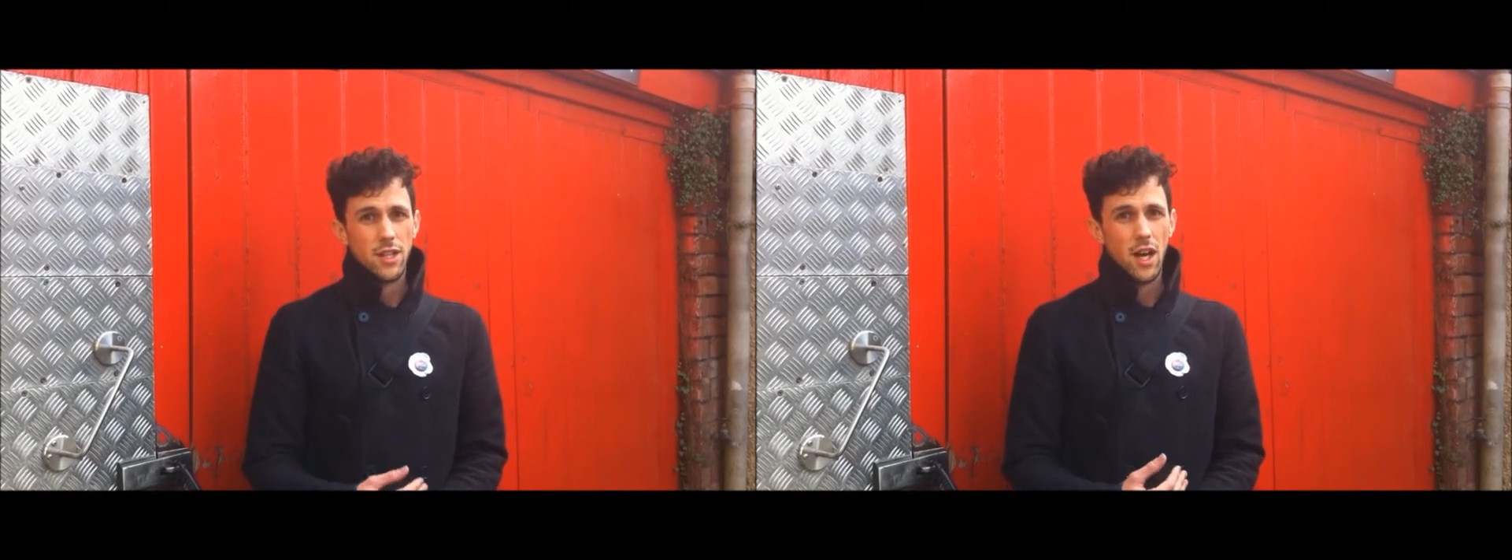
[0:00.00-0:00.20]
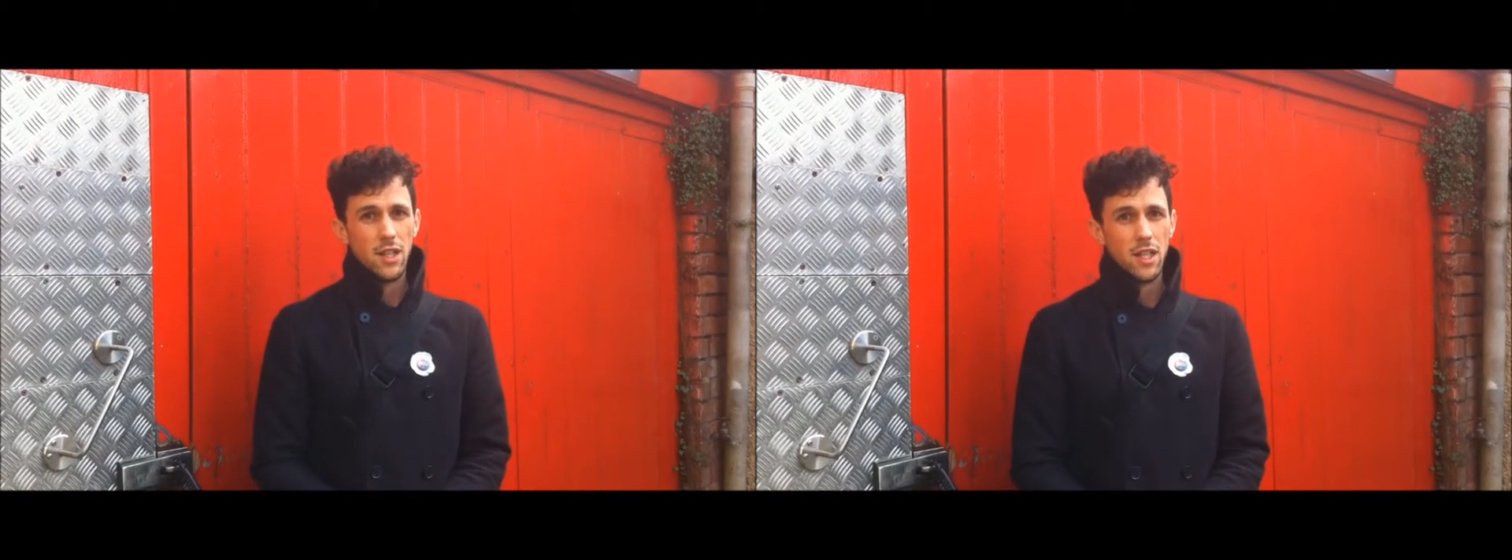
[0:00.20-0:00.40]

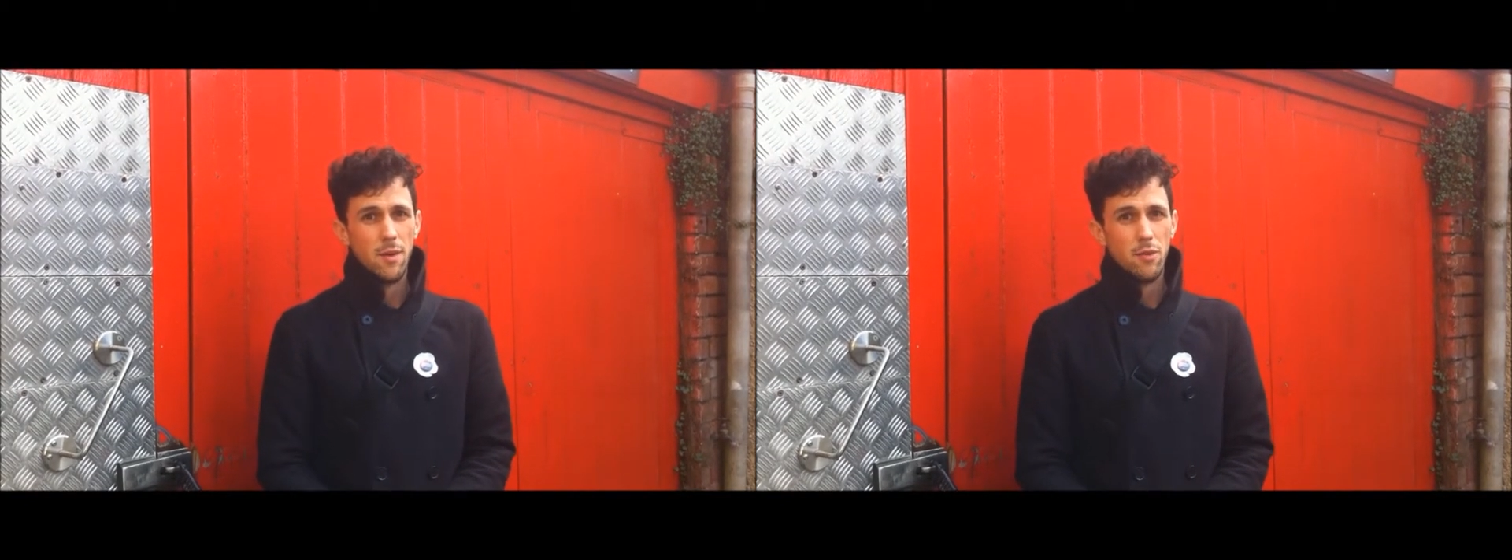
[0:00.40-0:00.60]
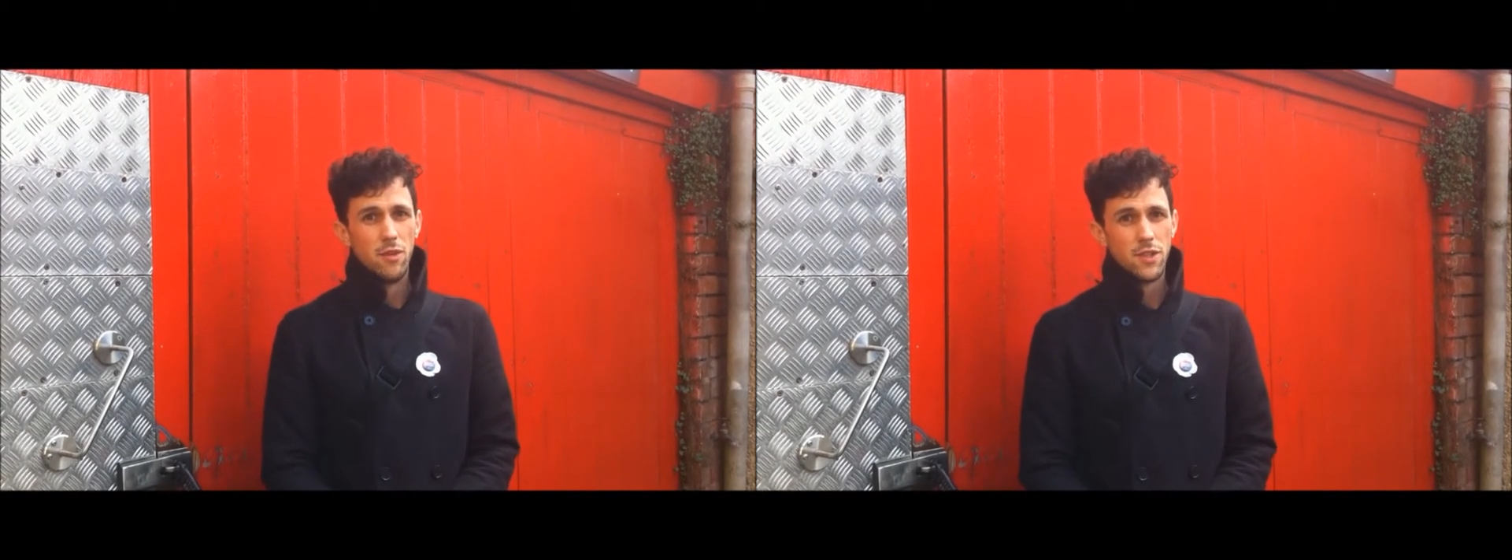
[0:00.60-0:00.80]
and cutting the
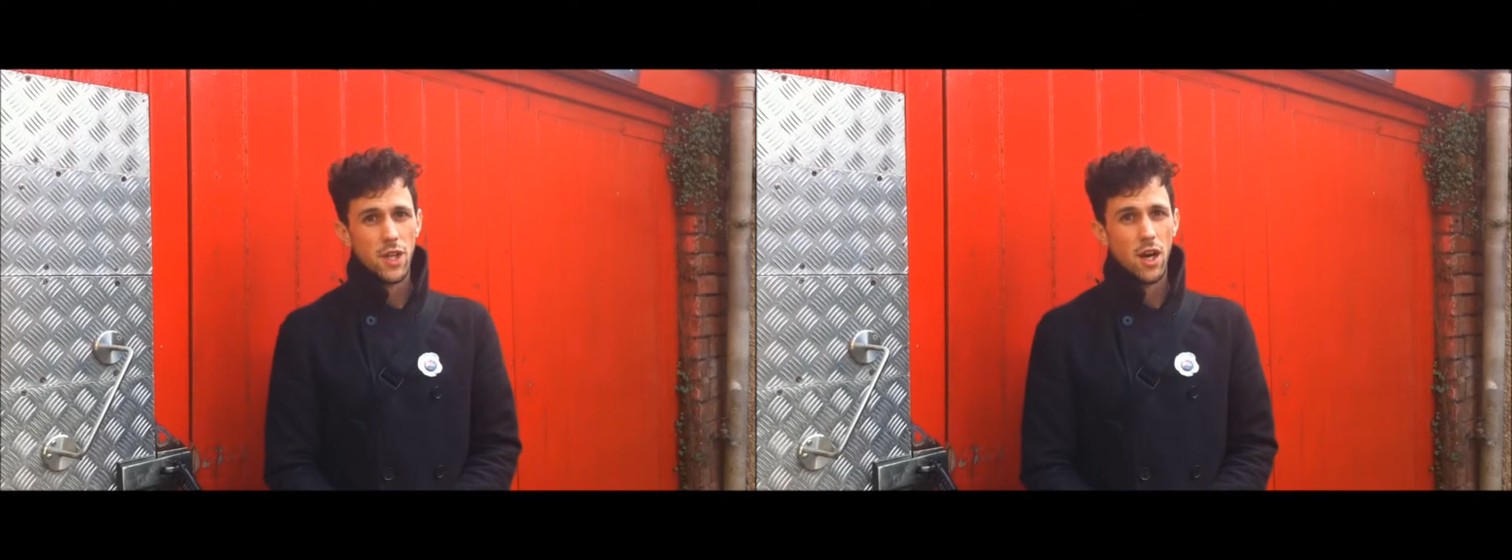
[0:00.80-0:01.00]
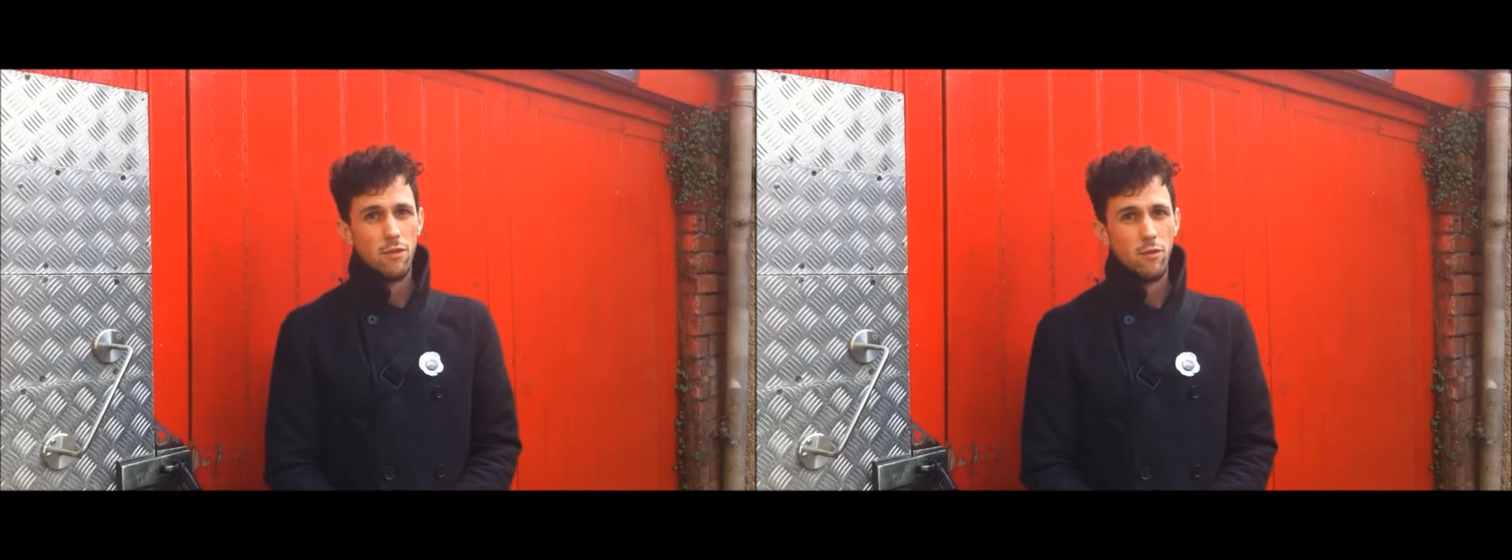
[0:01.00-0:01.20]
number of
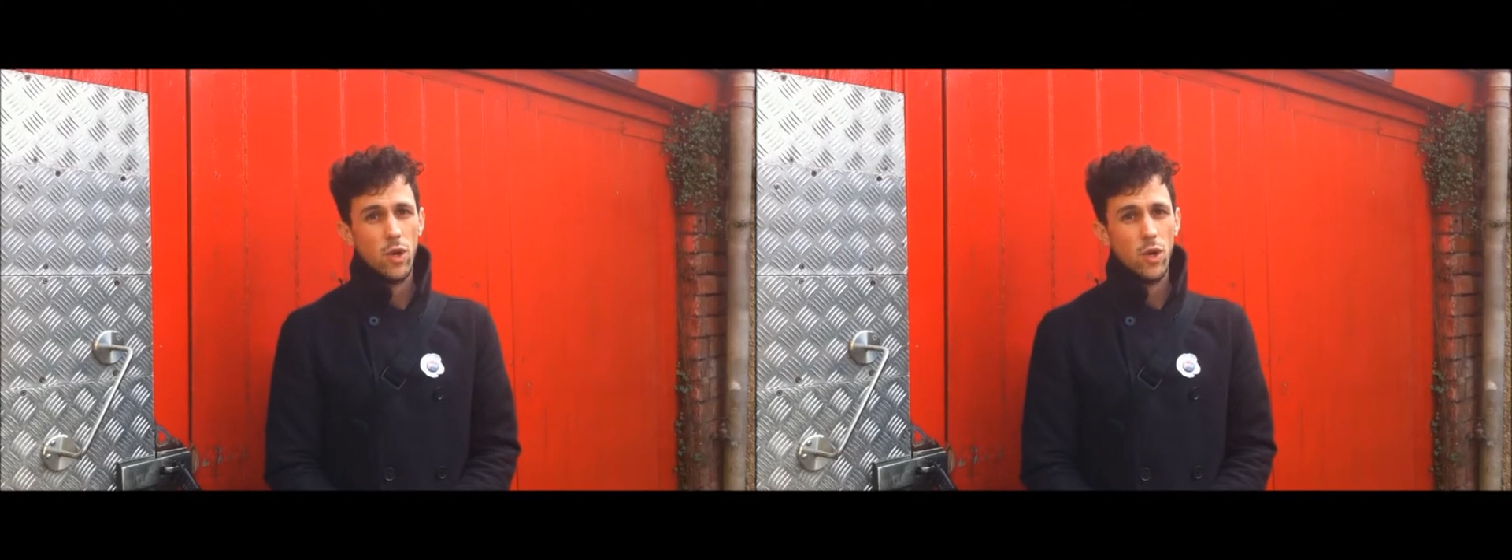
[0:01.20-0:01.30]
staff